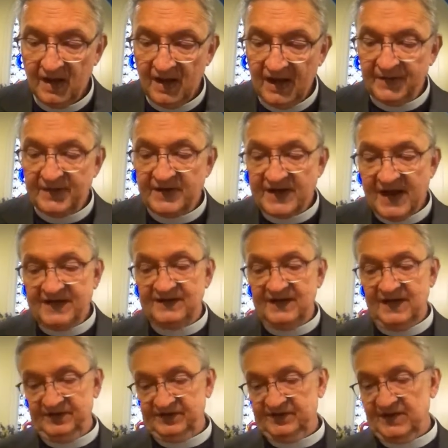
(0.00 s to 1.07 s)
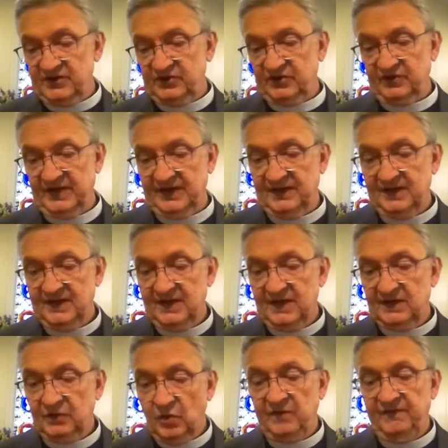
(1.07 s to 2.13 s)
In the 19th century,
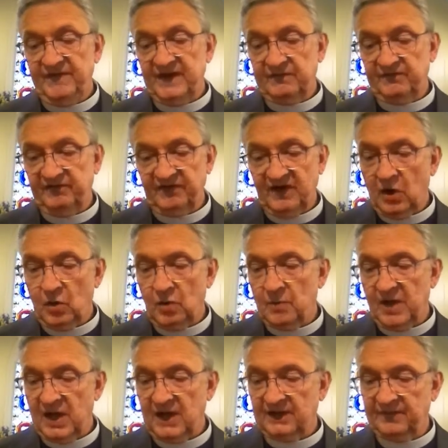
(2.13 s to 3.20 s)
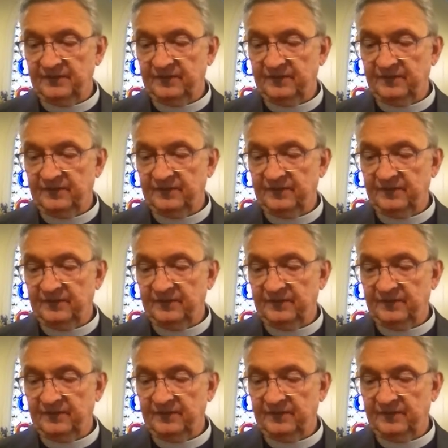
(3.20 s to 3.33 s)
Ludwig Feuerbach